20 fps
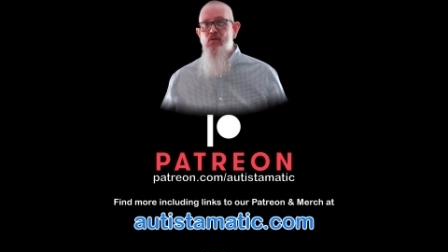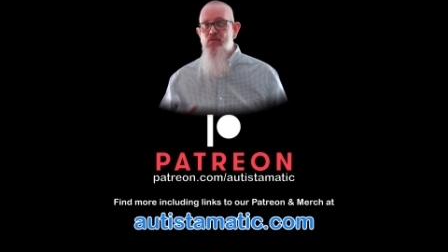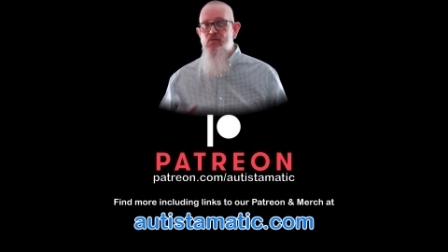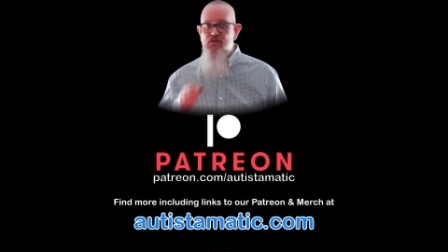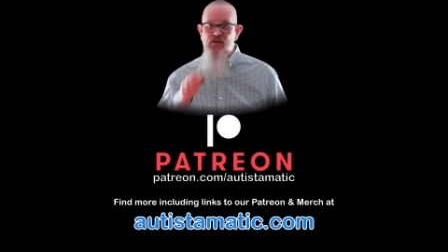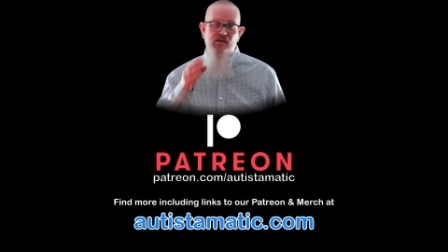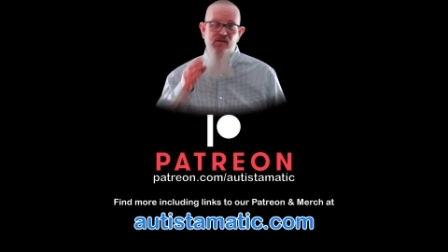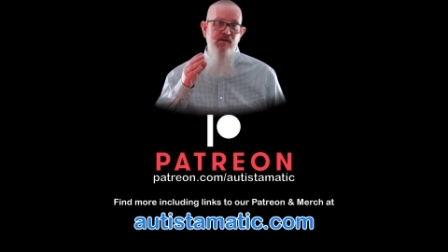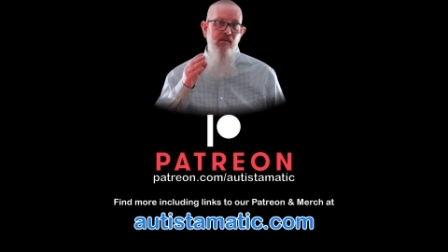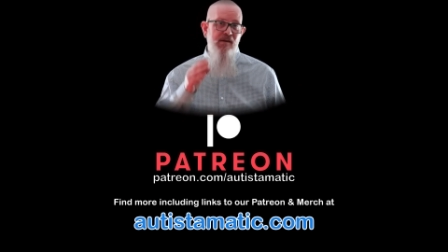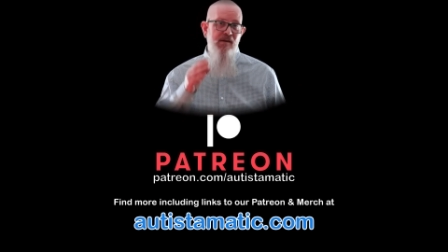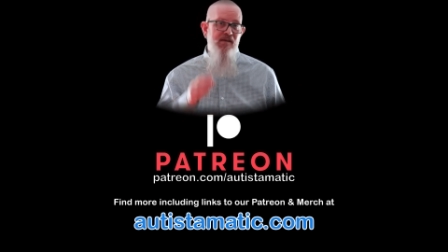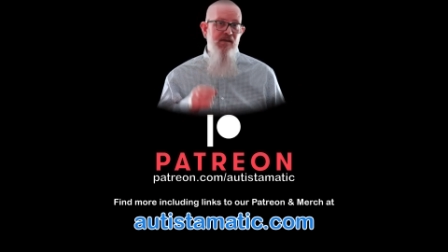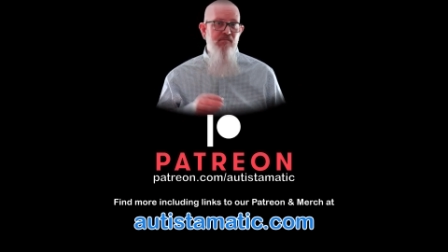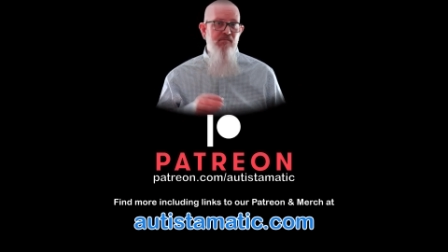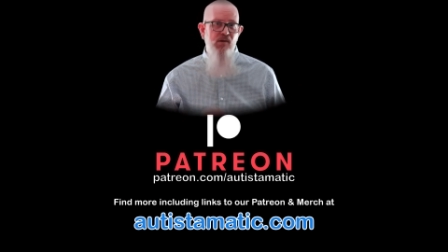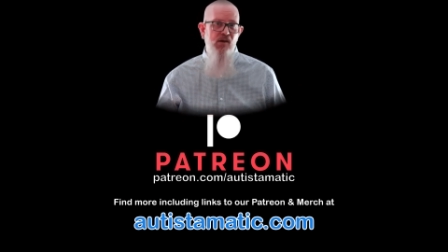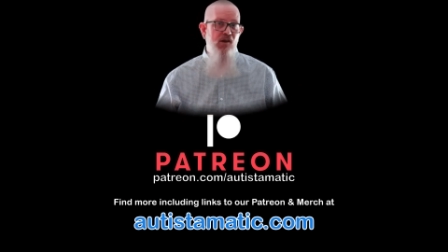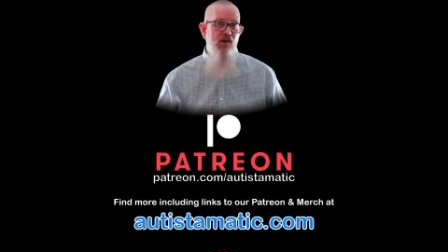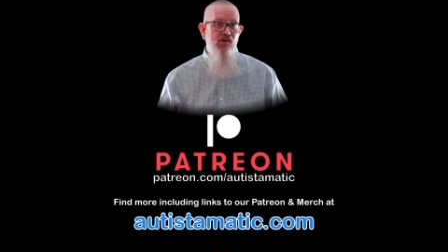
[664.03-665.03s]

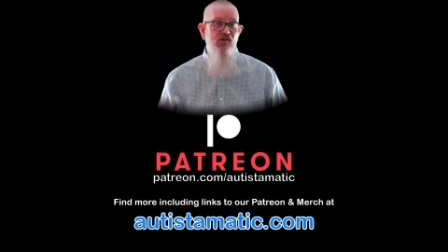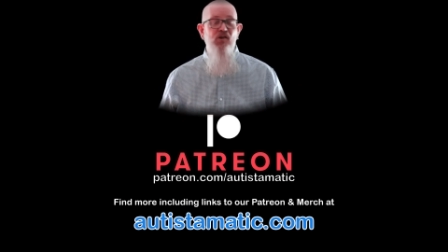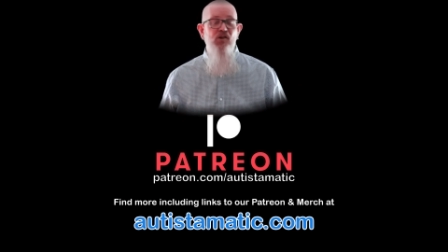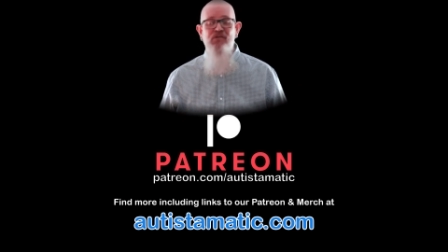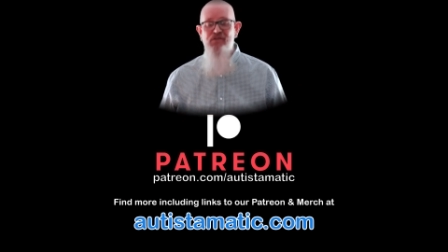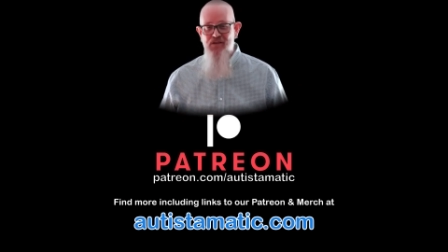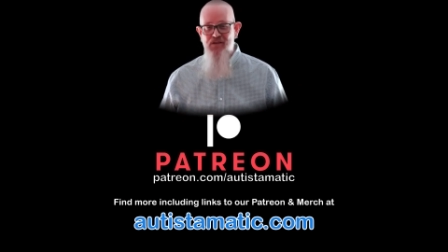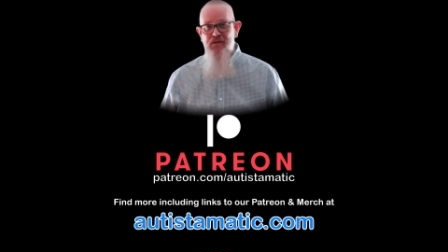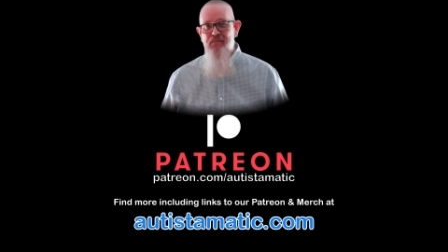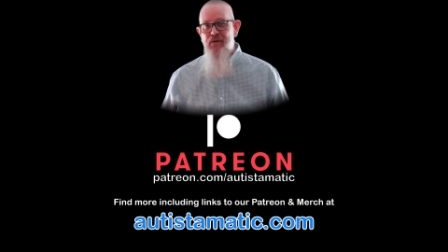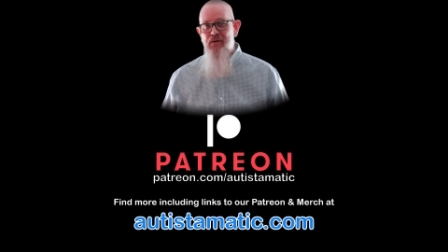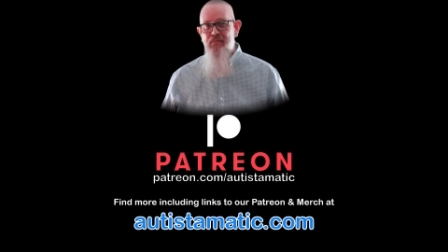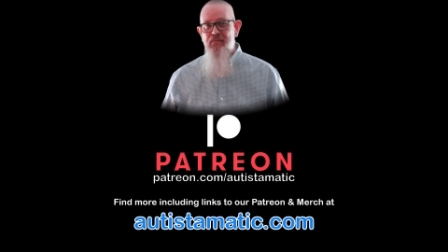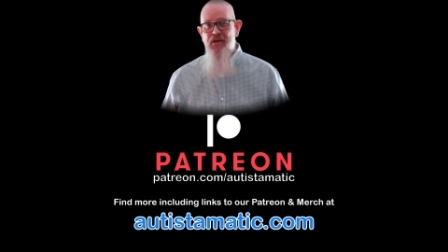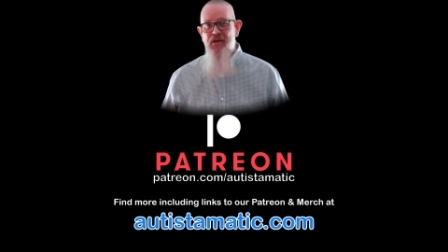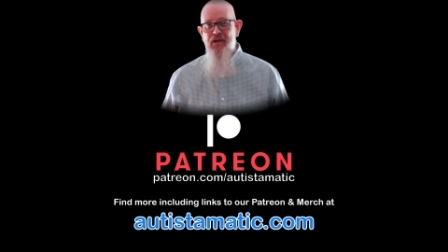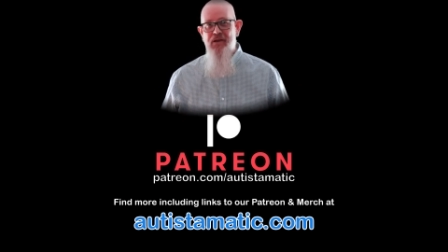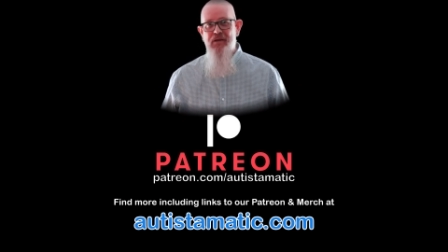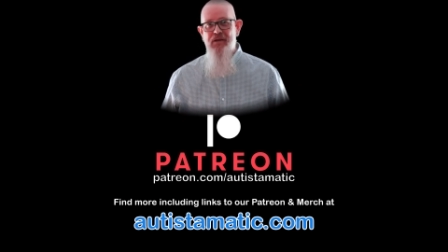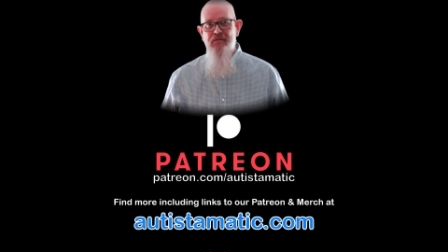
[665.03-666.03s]
Autistamatic merch on
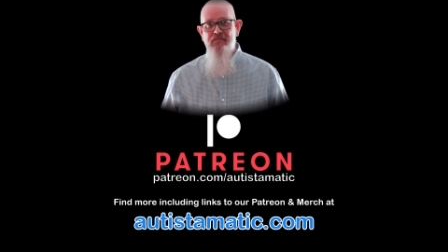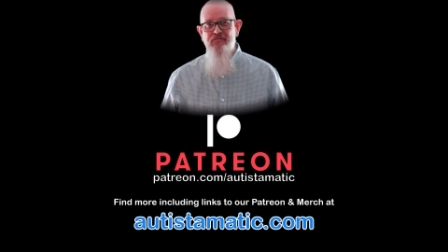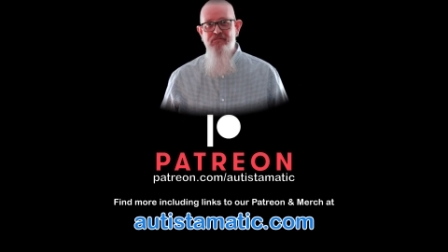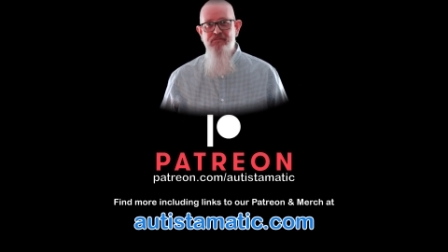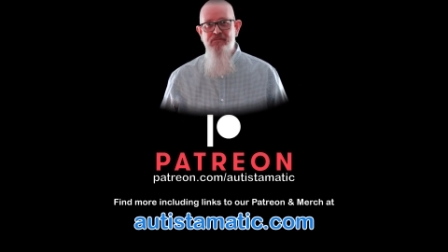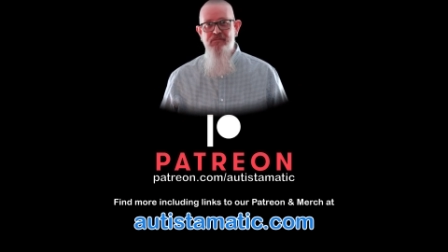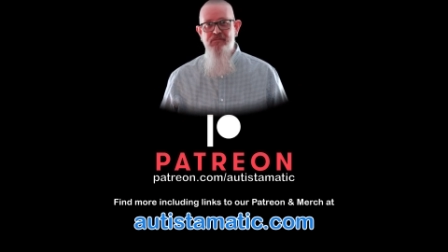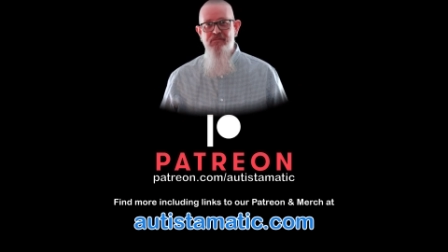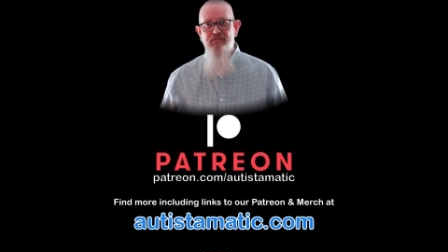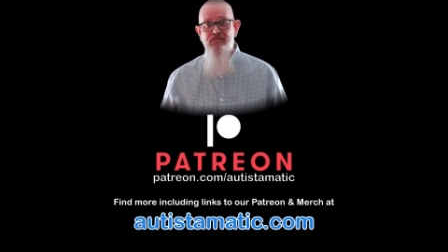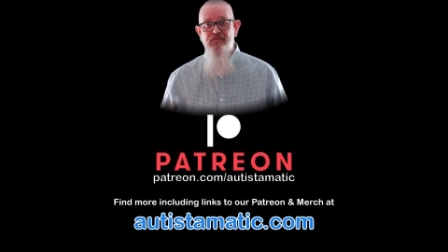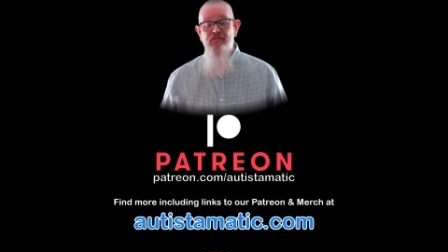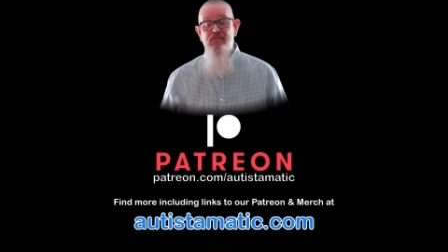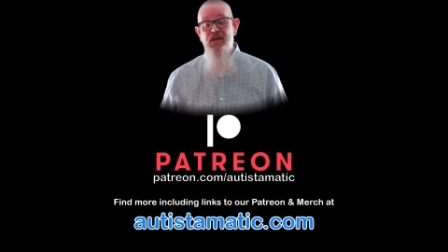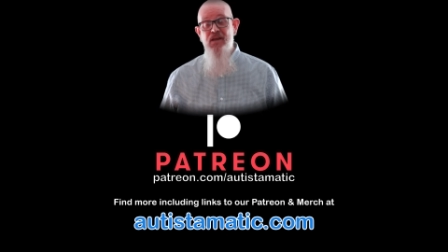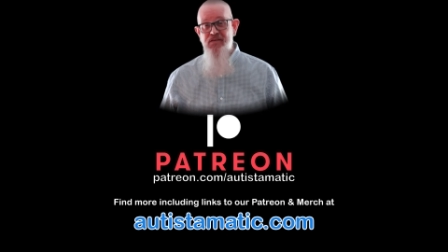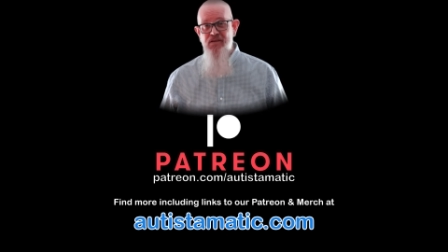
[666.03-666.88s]
TeePublic.